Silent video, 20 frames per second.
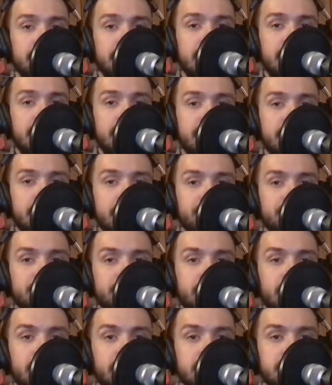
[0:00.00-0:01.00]
The Arizona
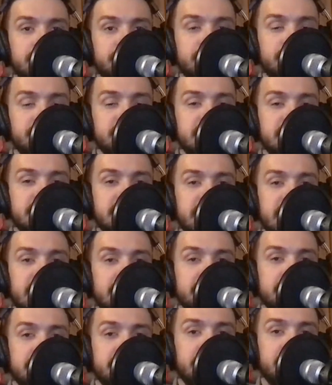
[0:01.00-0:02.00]
Cardinals versus the
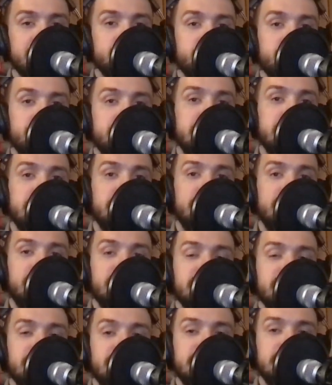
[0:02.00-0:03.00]
Seattle Seahawks will be
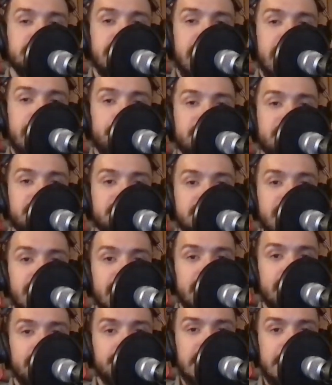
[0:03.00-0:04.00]
this Sunday's game
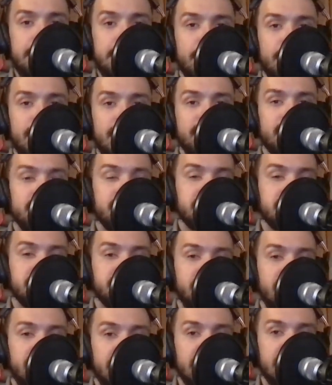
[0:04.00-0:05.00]
instead of Tampa Bay versus
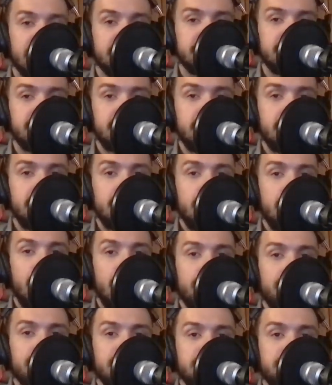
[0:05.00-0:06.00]
Vegas.
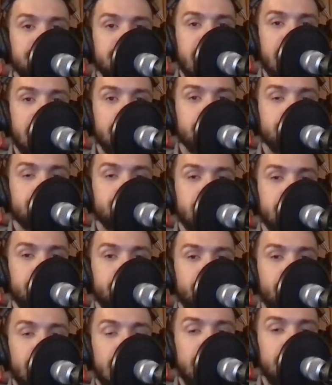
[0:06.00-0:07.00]
Offensive tackle Trent
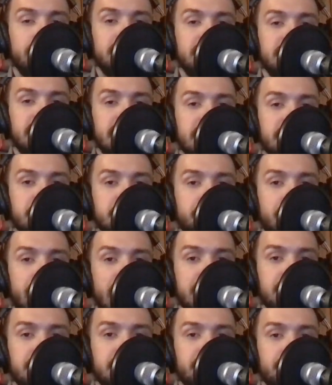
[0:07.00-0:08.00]
Brown tested
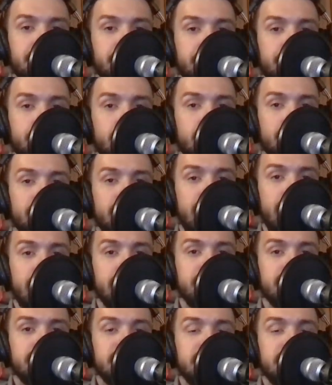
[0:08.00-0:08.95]
positive for coronavirus,